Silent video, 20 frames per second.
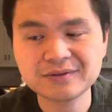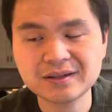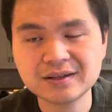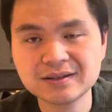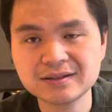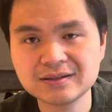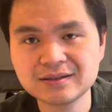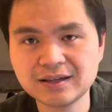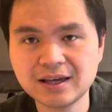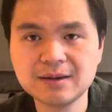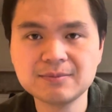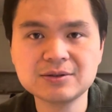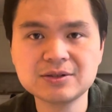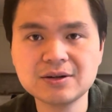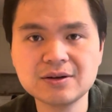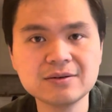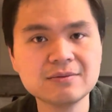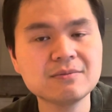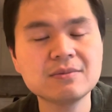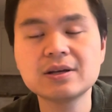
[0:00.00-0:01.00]

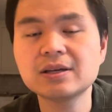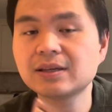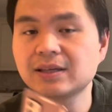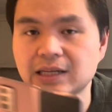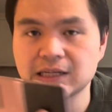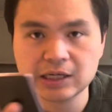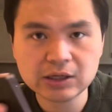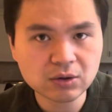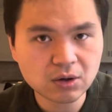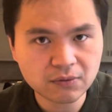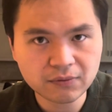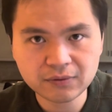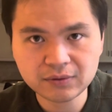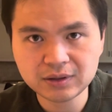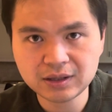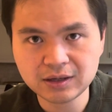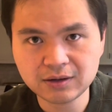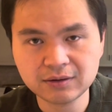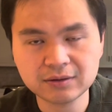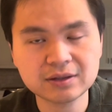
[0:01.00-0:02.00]
Samsung year over
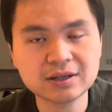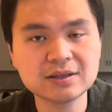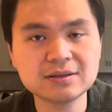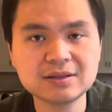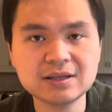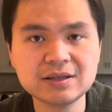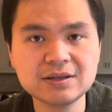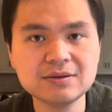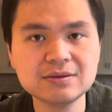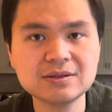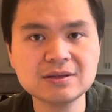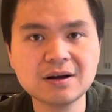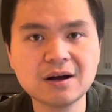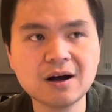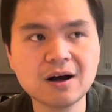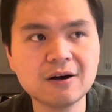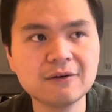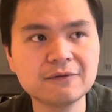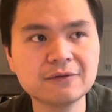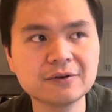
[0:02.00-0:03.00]
year continues to
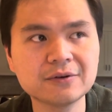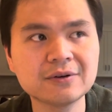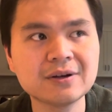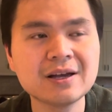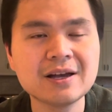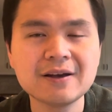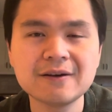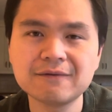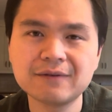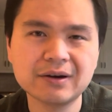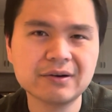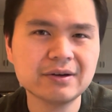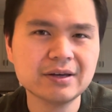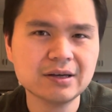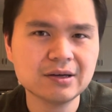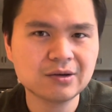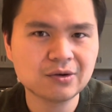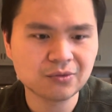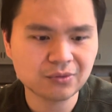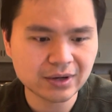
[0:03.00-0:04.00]
offer very
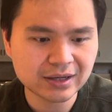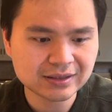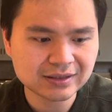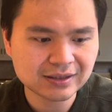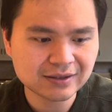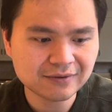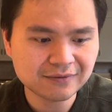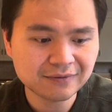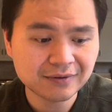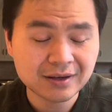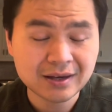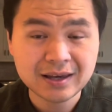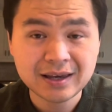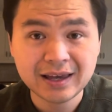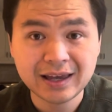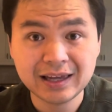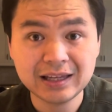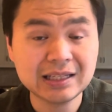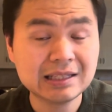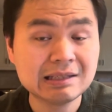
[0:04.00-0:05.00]
aggressive
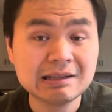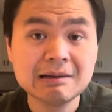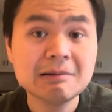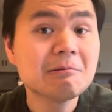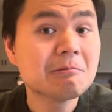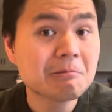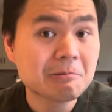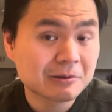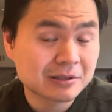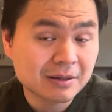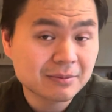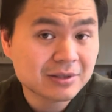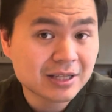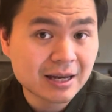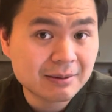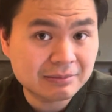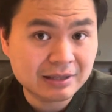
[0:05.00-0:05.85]
and sometimes I